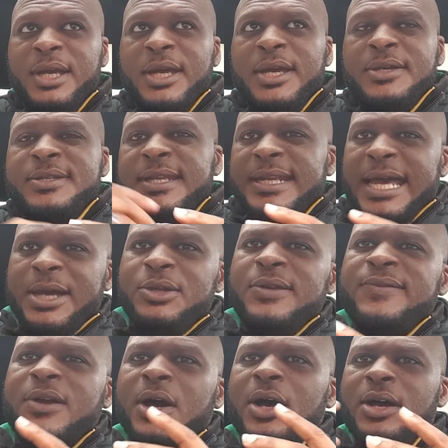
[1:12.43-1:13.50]
So now you've
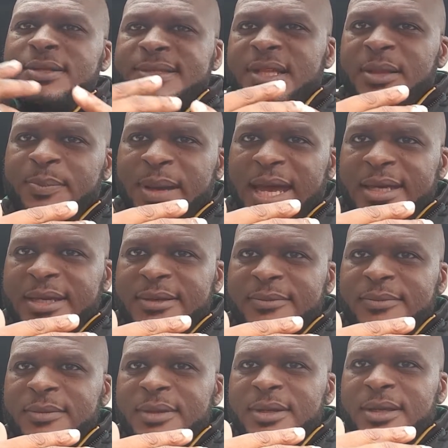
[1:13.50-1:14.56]
got Ozil back,
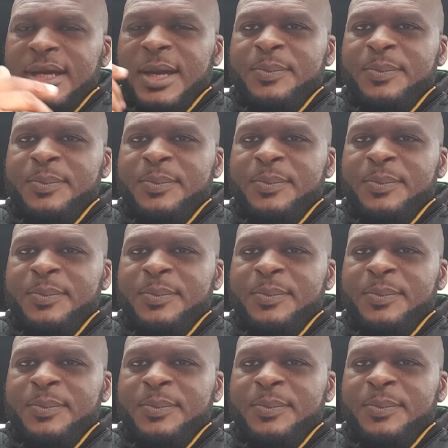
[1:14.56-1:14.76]
a